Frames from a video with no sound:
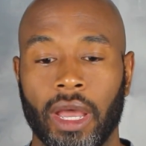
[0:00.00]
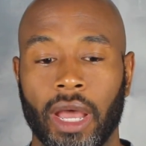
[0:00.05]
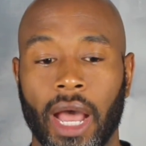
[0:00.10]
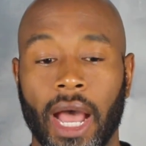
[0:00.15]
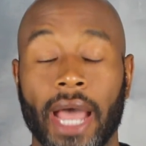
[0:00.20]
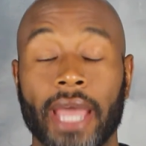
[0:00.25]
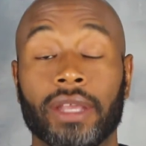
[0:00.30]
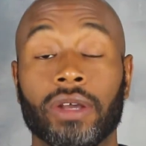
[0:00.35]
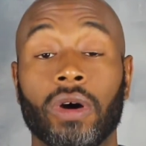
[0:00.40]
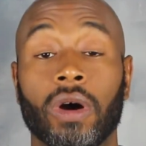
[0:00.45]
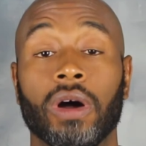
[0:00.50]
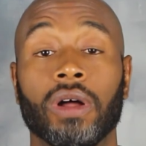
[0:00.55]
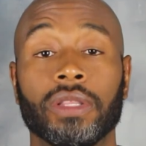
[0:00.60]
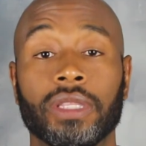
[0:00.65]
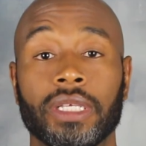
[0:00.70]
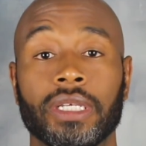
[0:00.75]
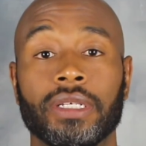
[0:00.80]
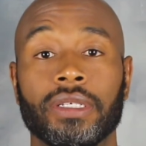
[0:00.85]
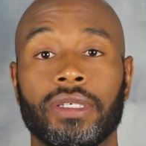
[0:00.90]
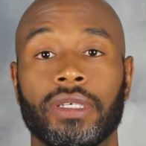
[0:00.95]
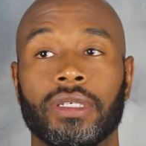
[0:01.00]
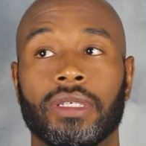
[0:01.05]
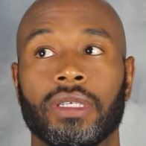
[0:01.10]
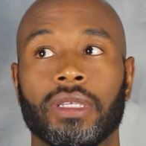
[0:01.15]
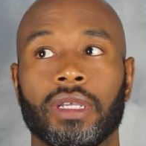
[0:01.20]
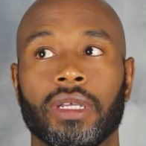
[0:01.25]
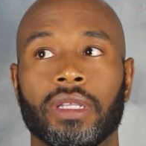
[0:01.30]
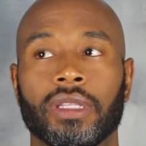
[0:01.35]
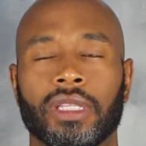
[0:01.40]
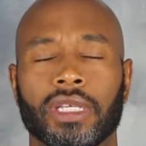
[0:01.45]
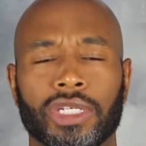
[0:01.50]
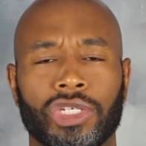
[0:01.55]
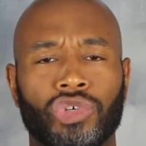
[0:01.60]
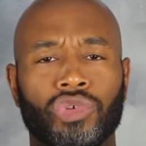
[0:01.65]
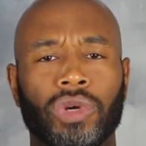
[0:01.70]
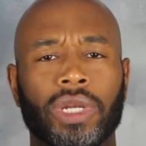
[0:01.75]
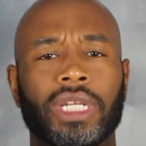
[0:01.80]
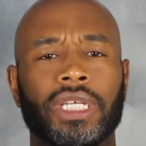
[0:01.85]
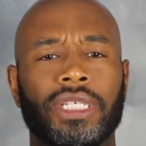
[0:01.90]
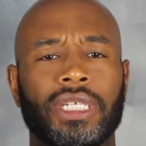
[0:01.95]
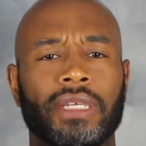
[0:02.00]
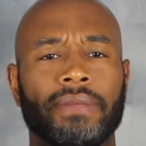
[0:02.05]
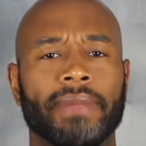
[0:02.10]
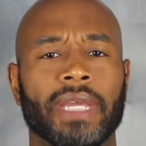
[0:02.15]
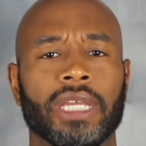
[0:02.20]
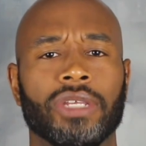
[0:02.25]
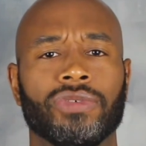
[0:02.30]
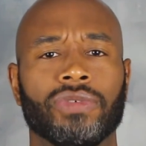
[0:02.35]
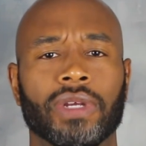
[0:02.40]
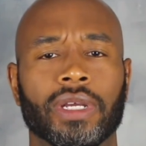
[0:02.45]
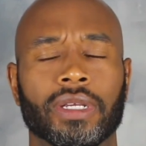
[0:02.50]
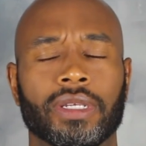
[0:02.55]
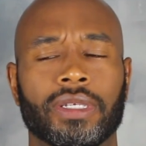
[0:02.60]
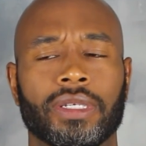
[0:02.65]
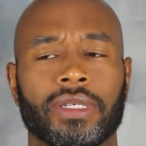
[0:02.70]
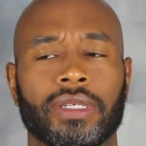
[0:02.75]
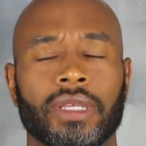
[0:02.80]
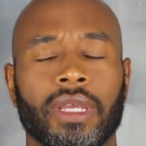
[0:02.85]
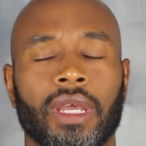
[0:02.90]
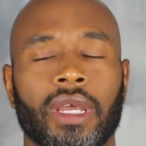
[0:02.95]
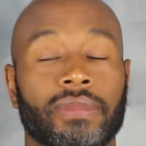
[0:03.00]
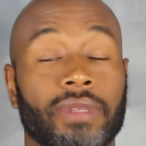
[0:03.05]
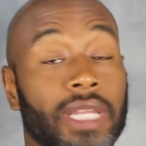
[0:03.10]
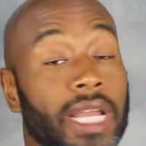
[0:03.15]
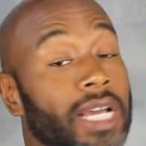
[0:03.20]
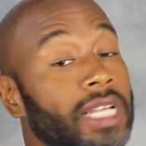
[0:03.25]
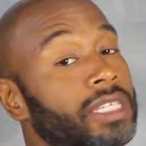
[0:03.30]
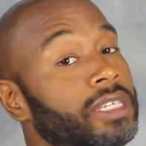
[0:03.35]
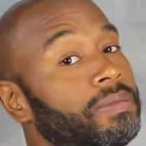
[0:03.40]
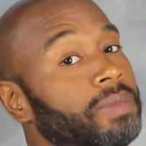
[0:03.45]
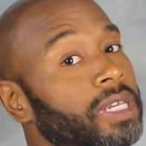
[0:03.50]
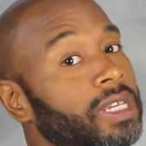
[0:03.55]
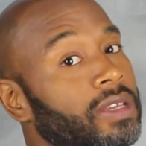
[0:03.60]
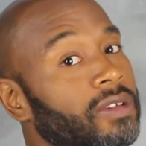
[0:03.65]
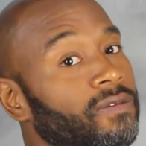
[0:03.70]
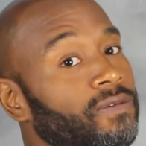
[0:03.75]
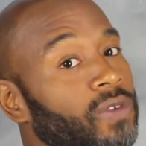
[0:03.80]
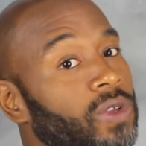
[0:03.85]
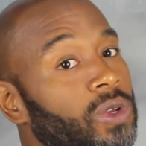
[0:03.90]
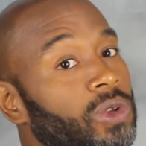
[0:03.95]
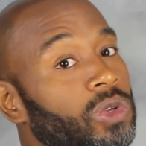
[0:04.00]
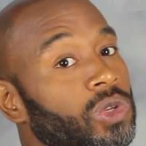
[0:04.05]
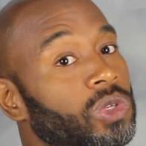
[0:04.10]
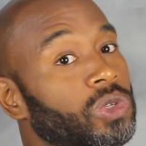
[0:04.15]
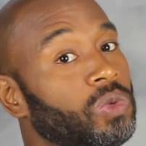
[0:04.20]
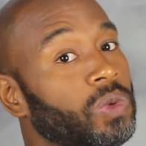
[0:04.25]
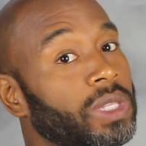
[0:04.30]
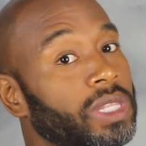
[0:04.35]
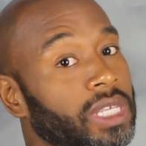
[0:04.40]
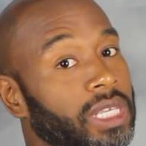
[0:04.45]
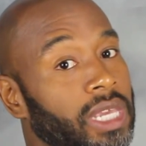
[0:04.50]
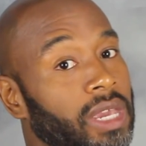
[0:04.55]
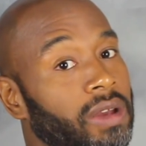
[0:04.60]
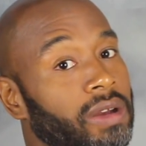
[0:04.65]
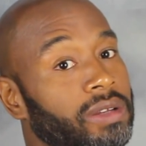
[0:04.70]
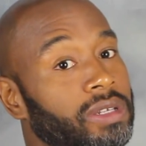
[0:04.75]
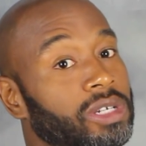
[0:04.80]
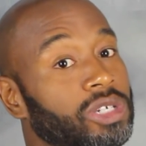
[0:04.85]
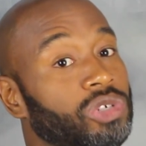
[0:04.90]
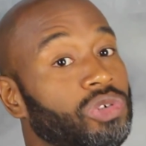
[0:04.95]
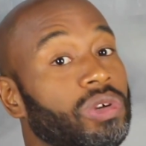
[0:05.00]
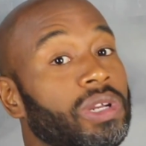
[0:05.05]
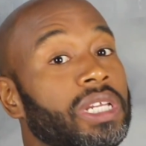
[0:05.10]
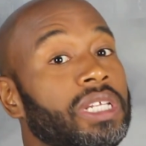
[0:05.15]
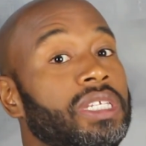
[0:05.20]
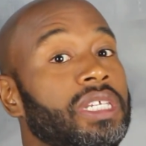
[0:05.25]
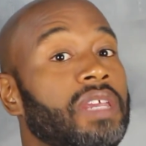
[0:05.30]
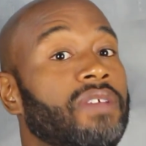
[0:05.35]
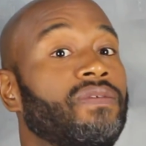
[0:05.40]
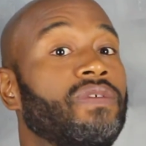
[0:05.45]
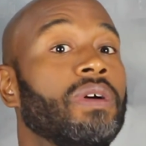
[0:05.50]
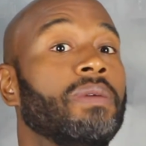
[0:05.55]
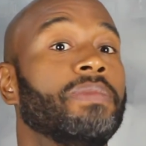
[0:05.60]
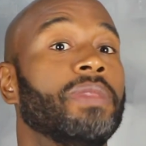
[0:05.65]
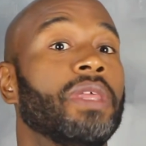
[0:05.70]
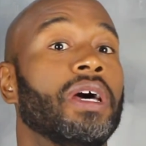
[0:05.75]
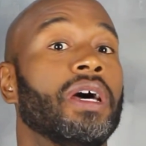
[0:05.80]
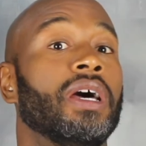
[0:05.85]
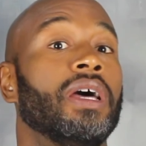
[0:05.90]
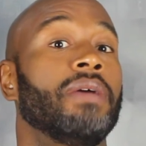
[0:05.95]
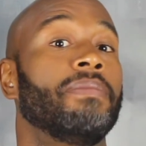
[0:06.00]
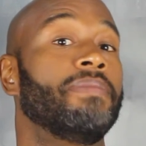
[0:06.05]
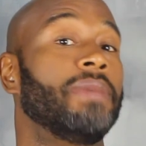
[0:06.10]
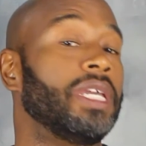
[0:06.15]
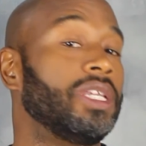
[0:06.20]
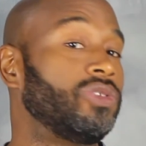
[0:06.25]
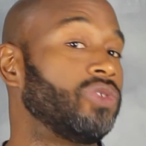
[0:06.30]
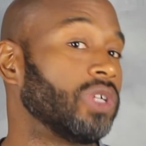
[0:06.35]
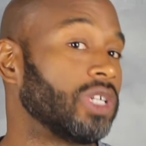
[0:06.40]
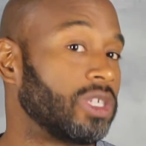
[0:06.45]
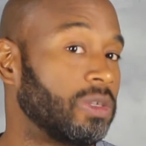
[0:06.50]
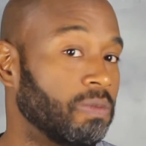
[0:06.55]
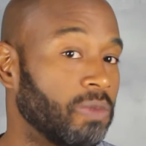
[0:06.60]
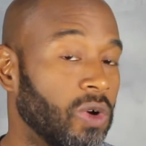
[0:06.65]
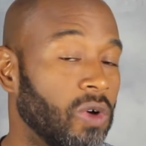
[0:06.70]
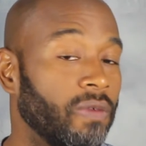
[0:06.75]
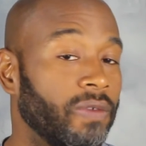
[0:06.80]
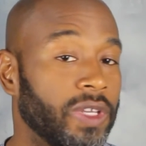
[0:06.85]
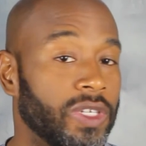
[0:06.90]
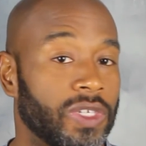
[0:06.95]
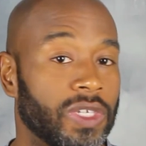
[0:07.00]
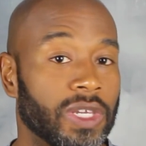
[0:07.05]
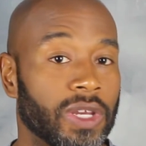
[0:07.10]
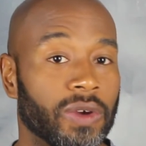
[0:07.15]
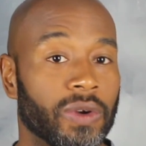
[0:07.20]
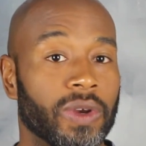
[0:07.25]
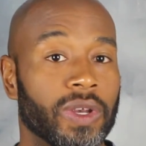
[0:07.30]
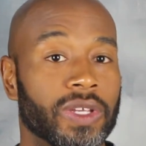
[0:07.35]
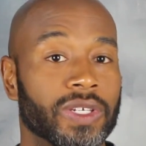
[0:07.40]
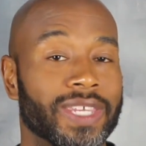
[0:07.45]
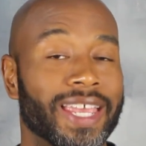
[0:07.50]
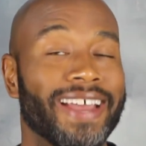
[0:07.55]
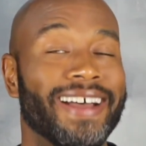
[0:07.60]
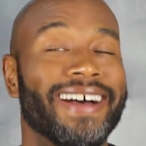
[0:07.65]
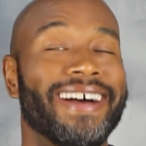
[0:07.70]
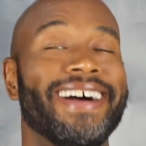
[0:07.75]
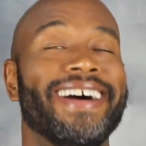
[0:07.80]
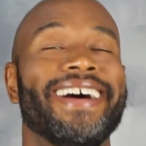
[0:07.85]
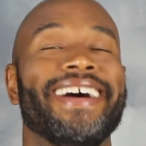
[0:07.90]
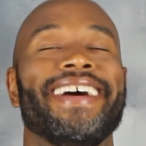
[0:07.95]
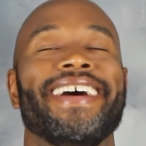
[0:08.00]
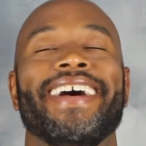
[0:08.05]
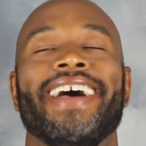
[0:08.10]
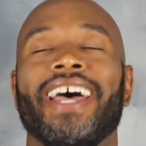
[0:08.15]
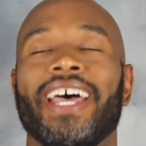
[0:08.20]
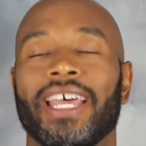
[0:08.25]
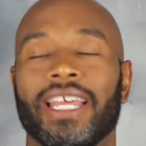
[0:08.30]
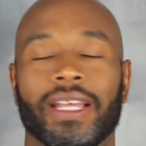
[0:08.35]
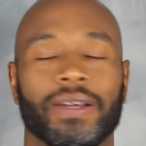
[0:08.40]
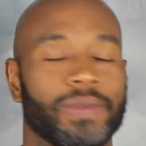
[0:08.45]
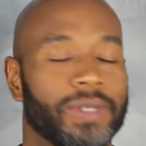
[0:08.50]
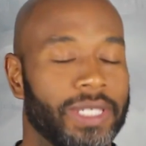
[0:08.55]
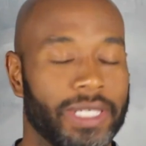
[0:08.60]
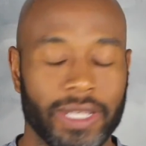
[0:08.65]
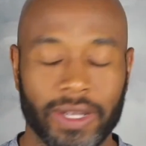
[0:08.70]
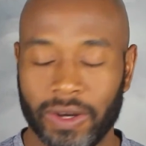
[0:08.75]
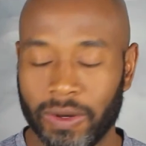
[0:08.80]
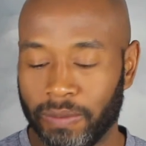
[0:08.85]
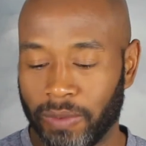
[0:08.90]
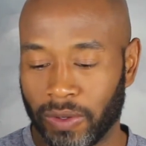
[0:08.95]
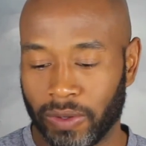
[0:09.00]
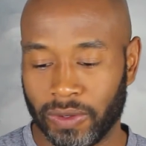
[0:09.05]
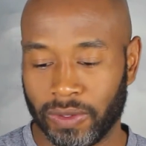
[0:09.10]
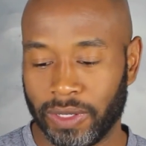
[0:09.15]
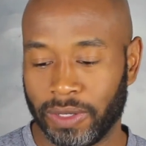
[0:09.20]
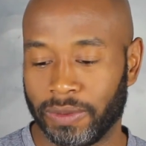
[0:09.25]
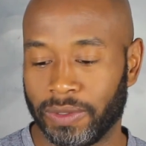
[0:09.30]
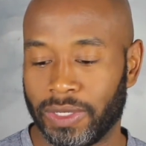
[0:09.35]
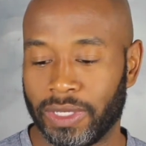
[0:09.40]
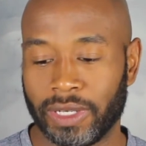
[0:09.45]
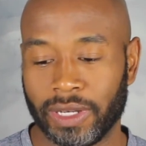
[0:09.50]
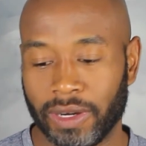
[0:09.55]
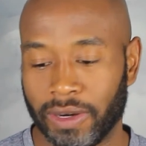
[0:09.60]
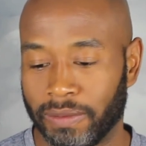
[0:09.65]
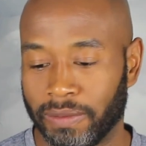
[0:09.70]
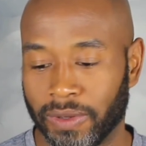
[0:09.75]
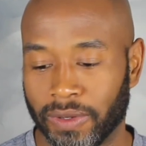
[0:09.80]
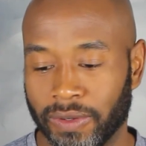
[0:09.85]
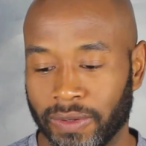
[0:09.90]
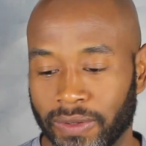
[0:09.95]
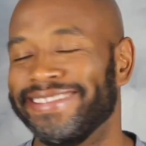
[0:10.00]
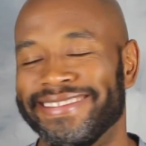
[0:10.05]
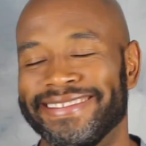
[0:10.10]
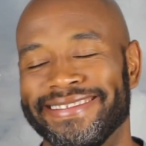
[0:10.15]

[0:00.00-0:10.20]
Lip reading: I call this the Trinity Matrix. Not to be confused with the character Trinity from the Matrix movie series. That was terrible. It was terrible.